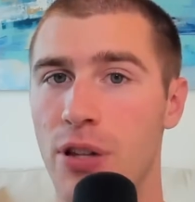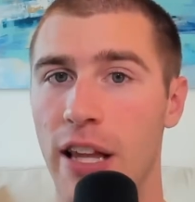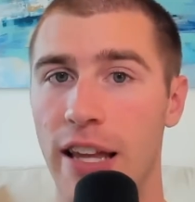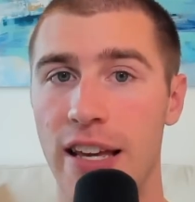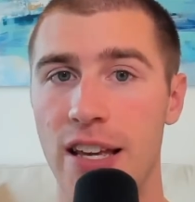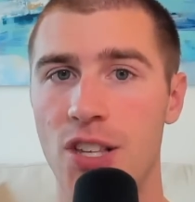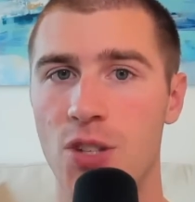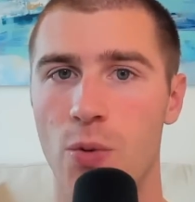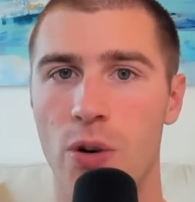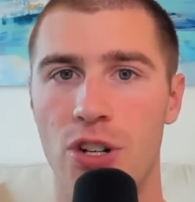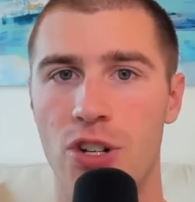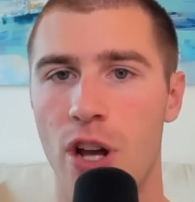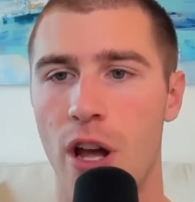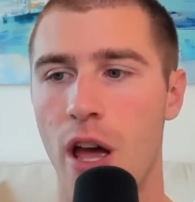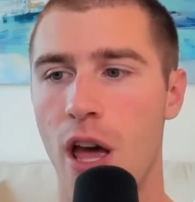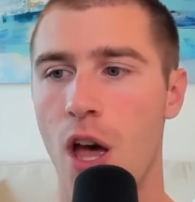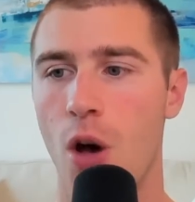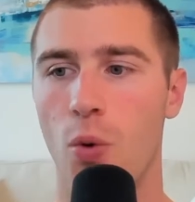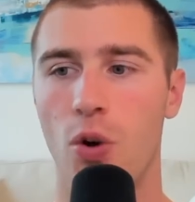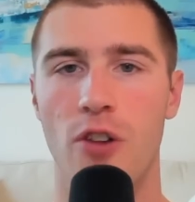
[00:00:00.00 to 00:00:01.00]
plays, which
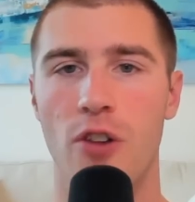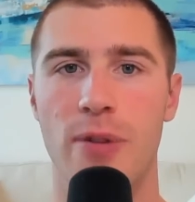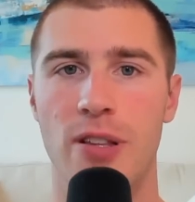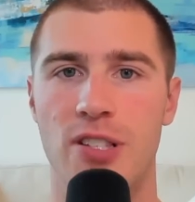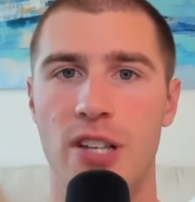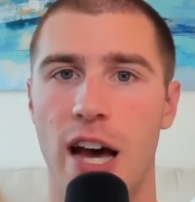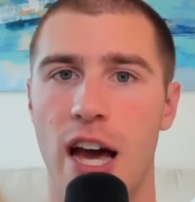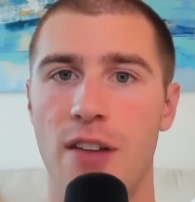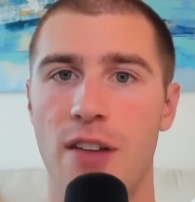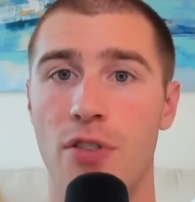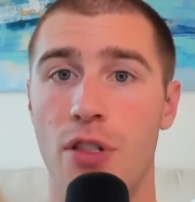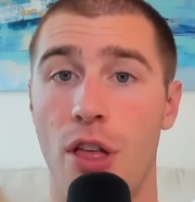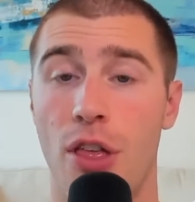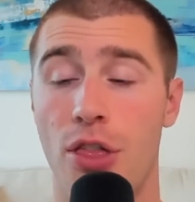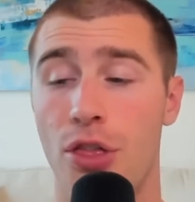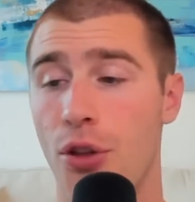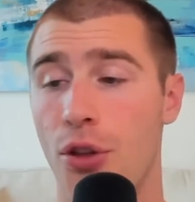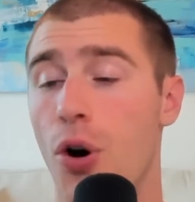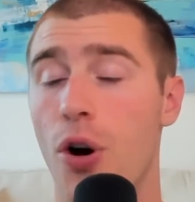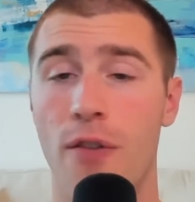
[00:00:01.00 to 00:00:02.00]
would have been tied for the
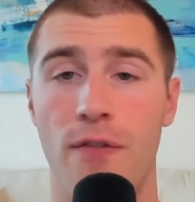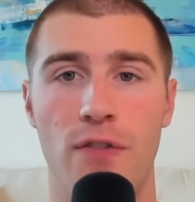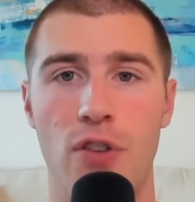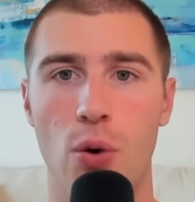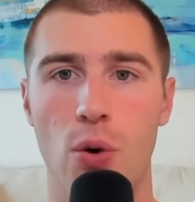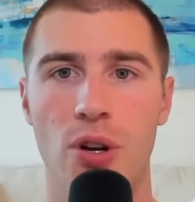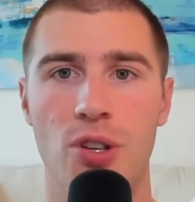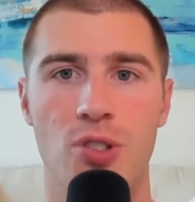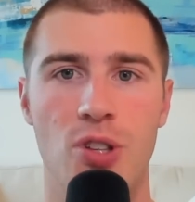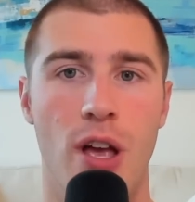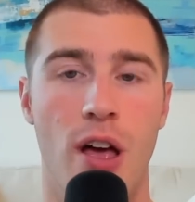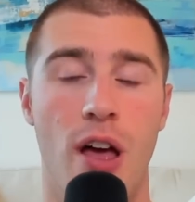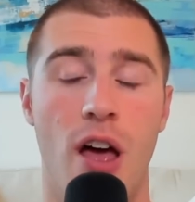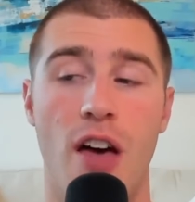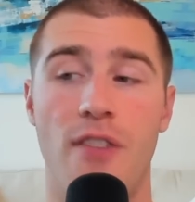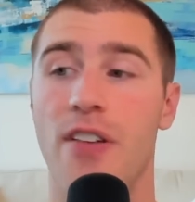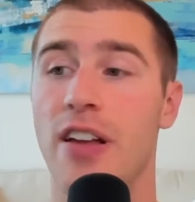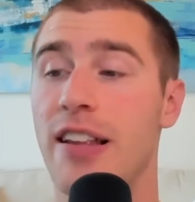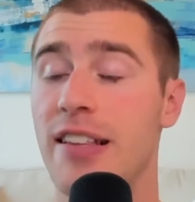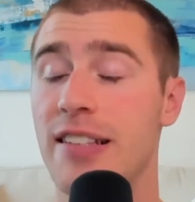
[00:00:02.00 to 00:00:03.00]
third fewest
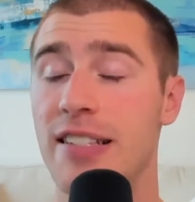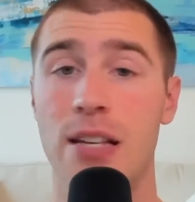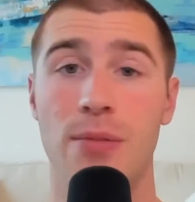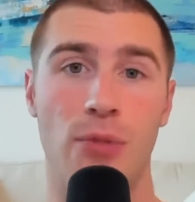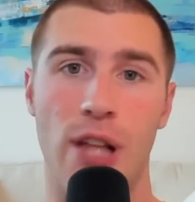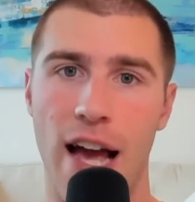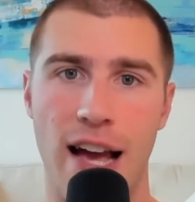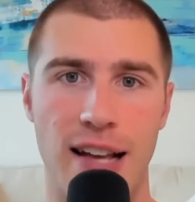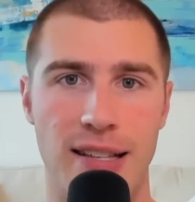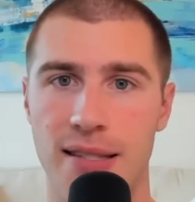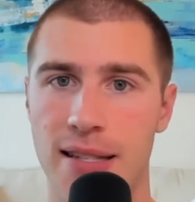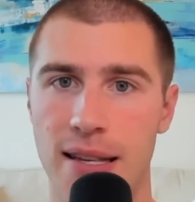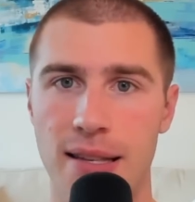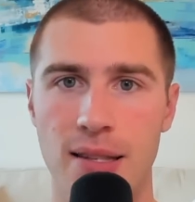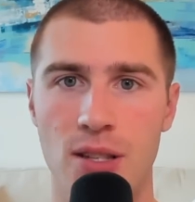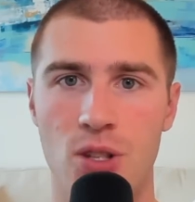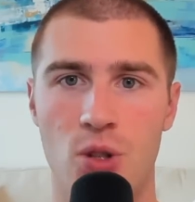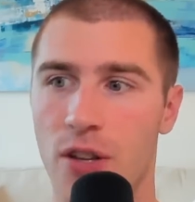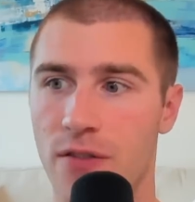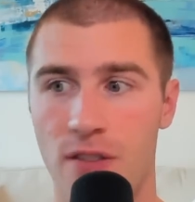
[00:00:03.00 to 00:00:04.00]
of any team last
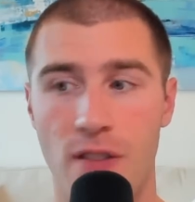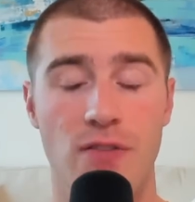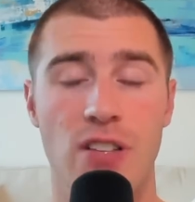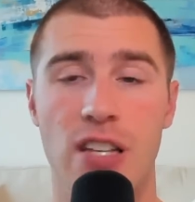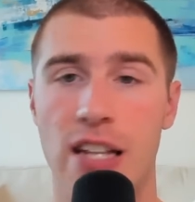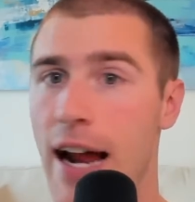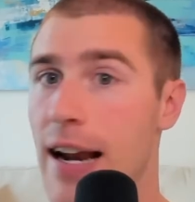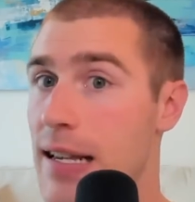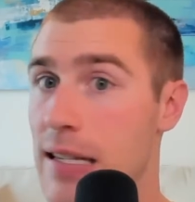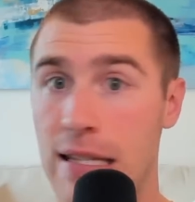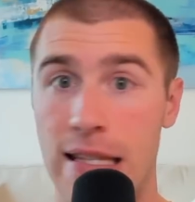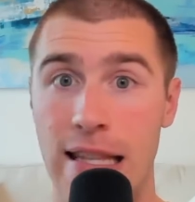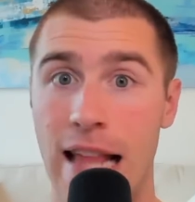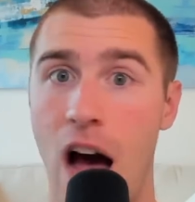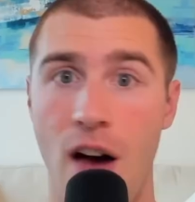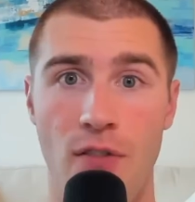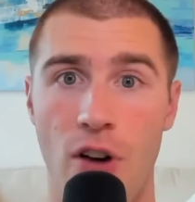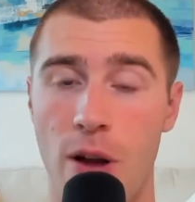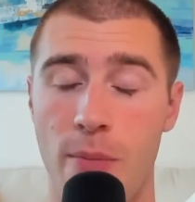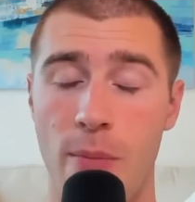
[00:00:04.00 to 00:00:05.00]
season. So like 59 is
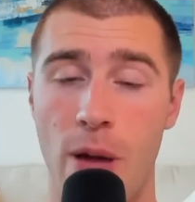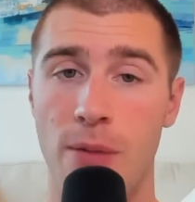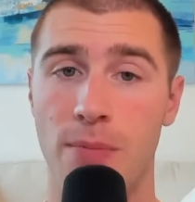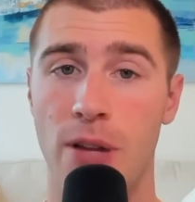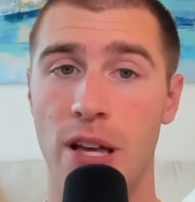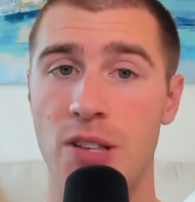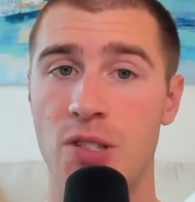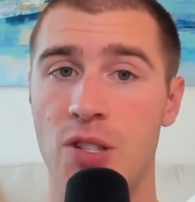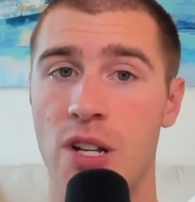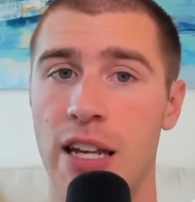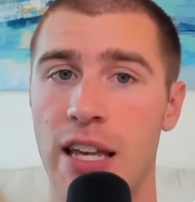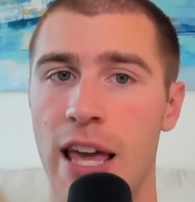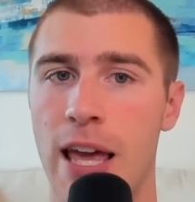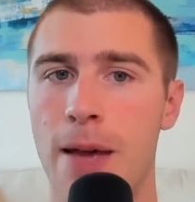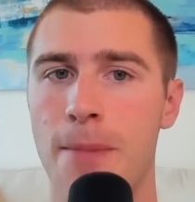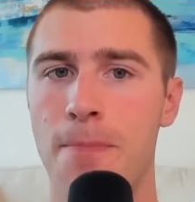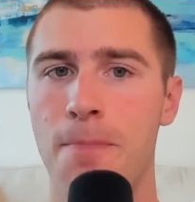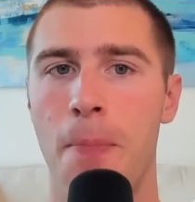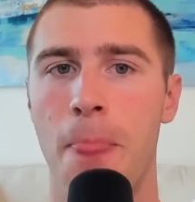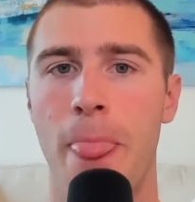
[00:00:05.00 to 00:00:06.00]
not very many plays in a
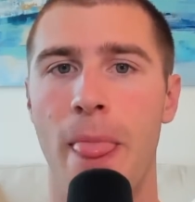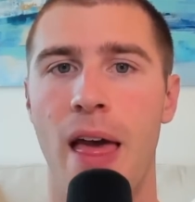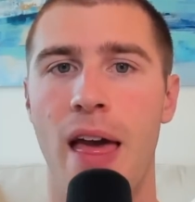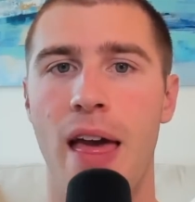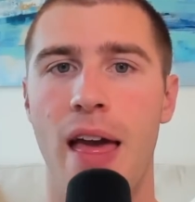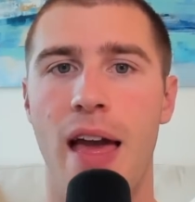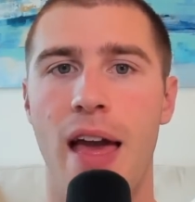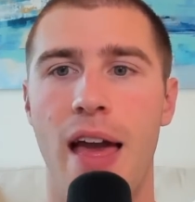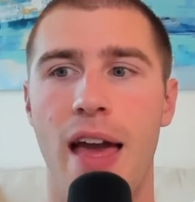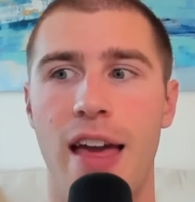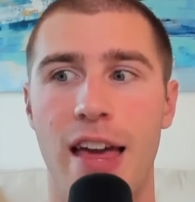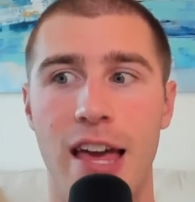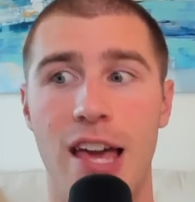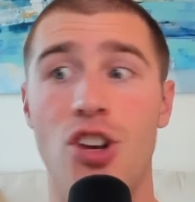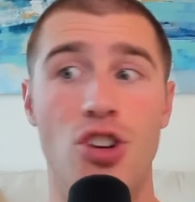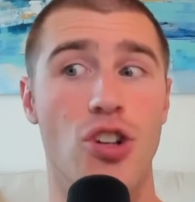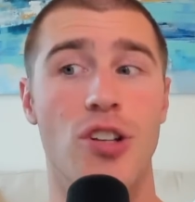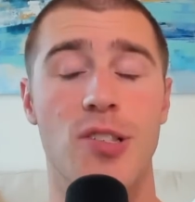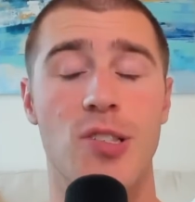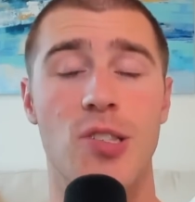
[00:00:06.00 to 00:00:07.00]
game.
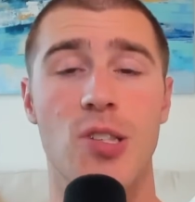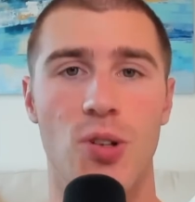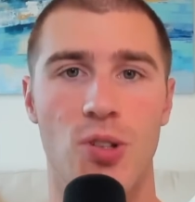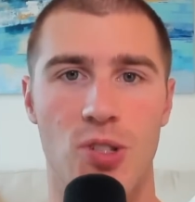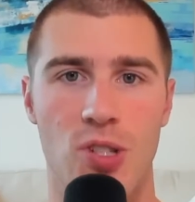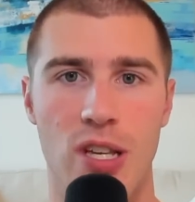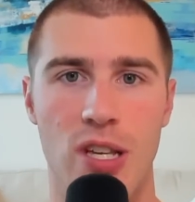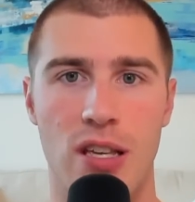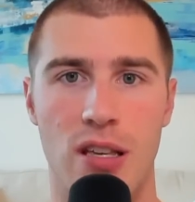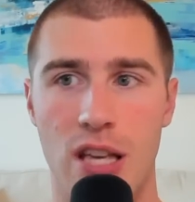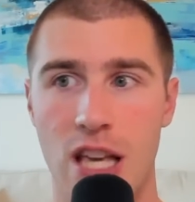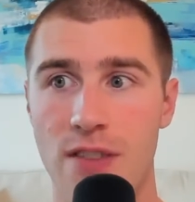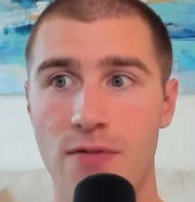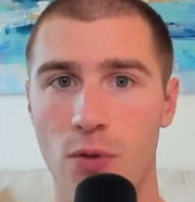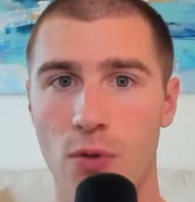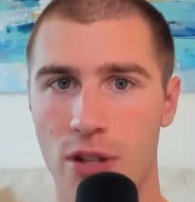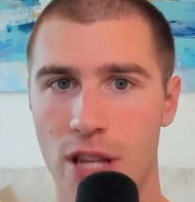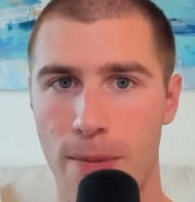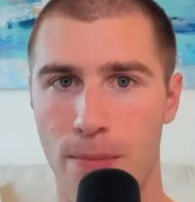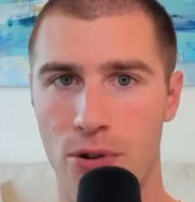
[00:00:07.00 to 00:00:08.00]
He should still see,
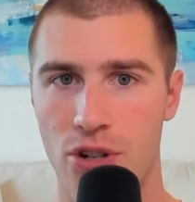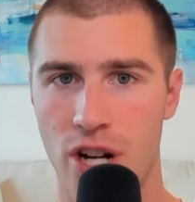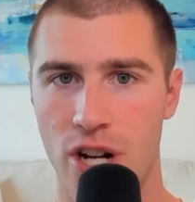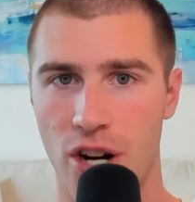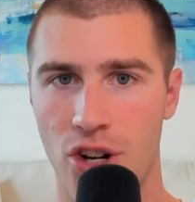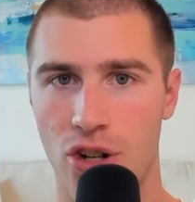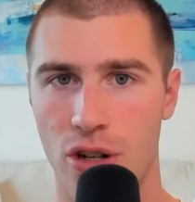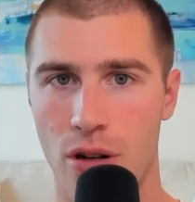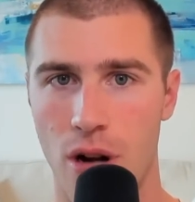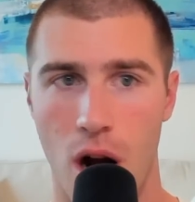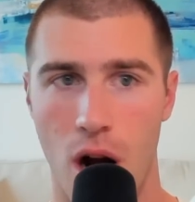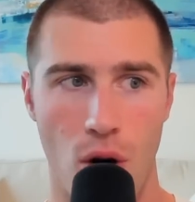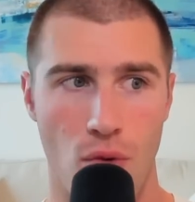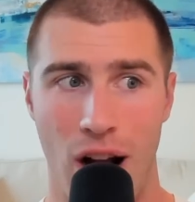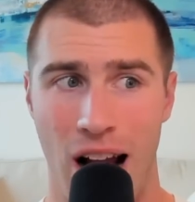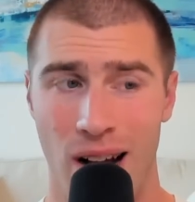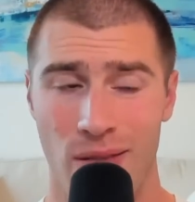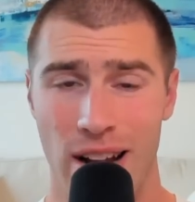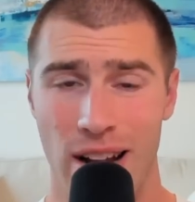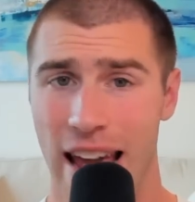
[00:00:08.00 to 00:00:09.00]
even with that projection,
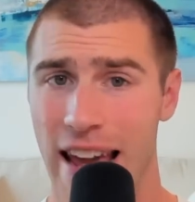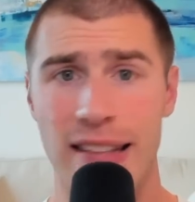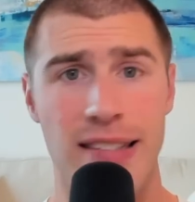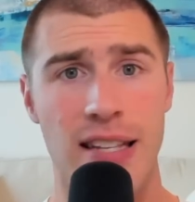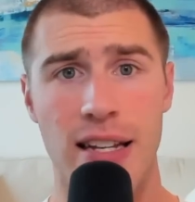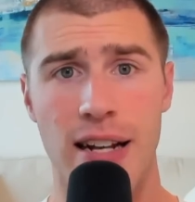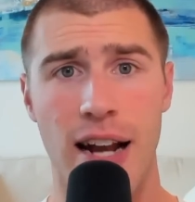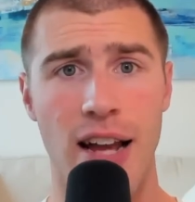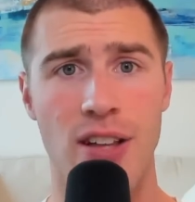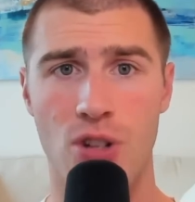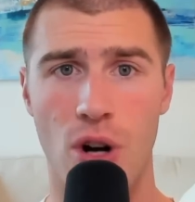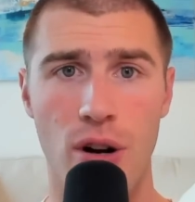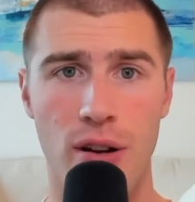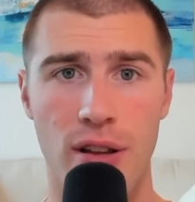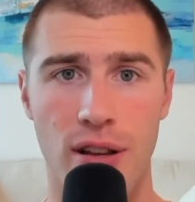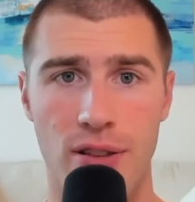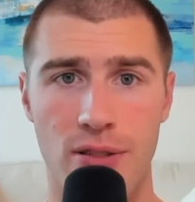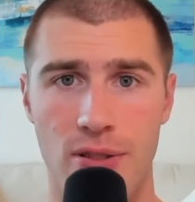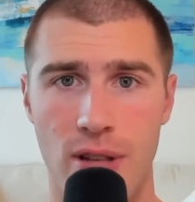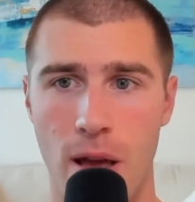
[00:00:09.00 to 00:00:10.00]
around 8 to 9
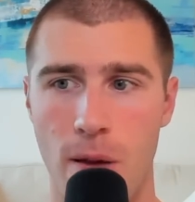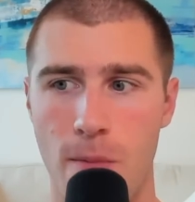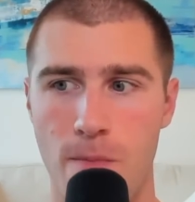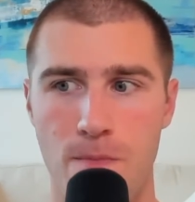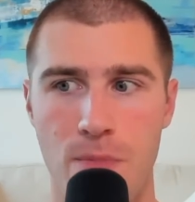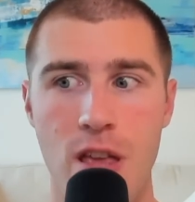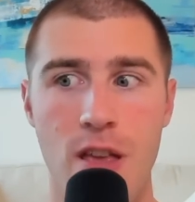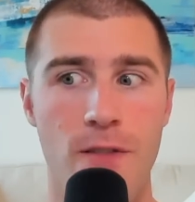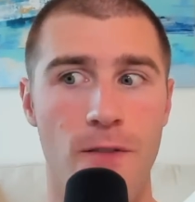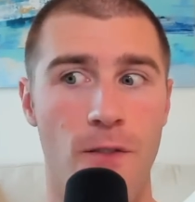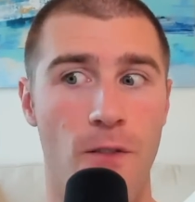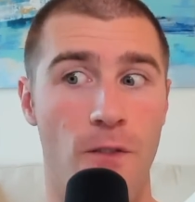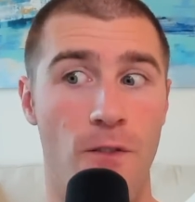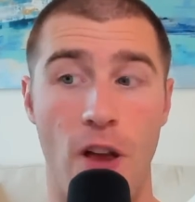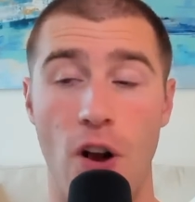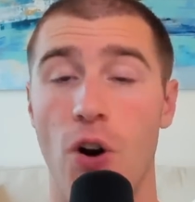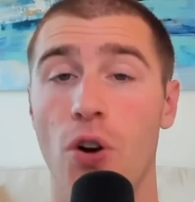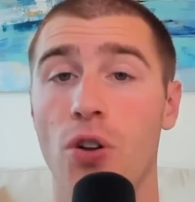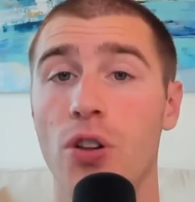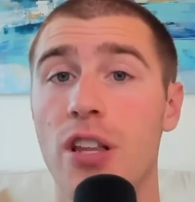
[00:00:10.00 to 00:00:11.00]
targets and be
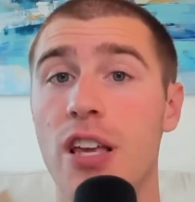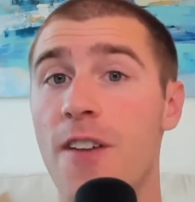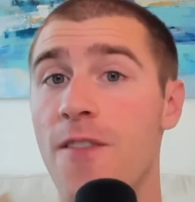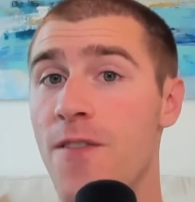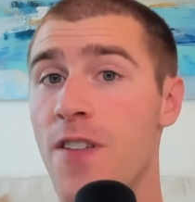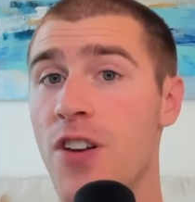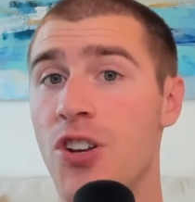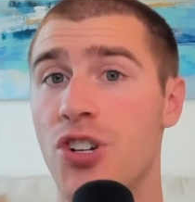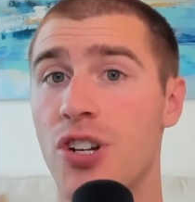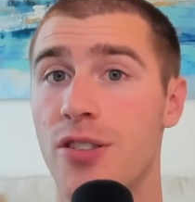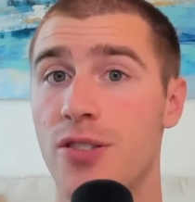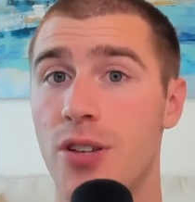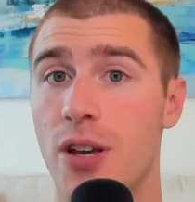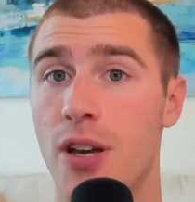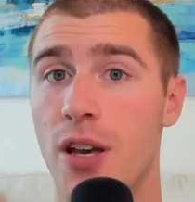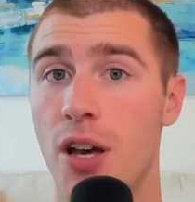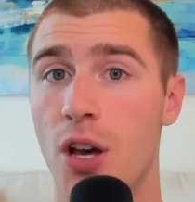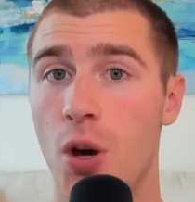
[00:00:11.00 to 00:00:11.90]
fairly efficient